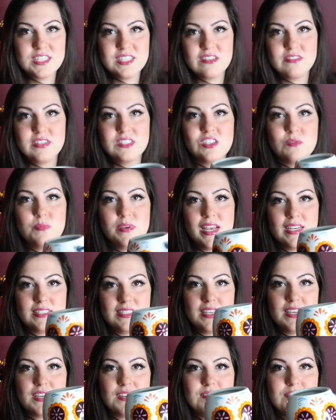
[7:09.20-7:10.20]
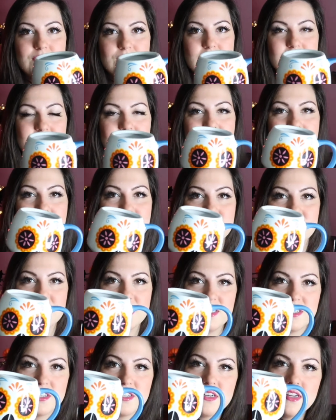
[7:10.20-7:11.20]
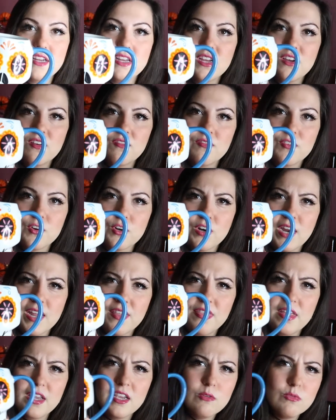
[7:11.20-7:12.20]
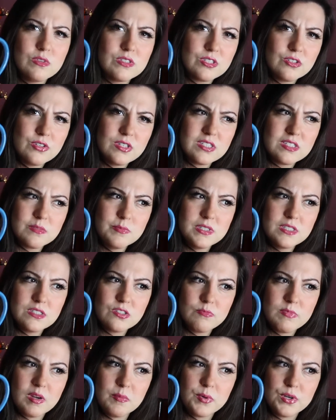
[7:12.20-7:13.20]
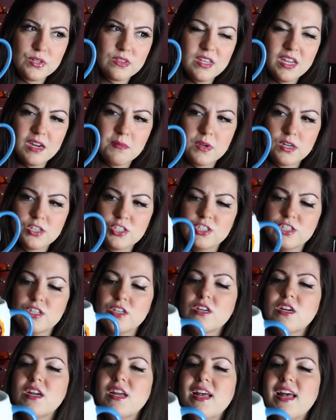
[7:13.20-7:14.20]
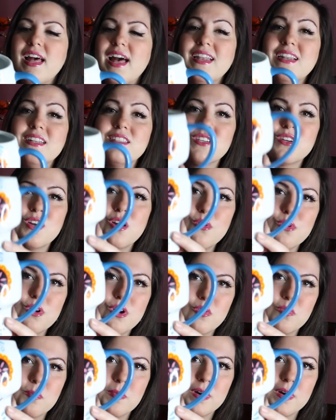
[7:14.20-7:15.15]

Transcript: given to me as a gift last year for, I think it was Christmas or my birthday, I'm not sure. And it's a Coco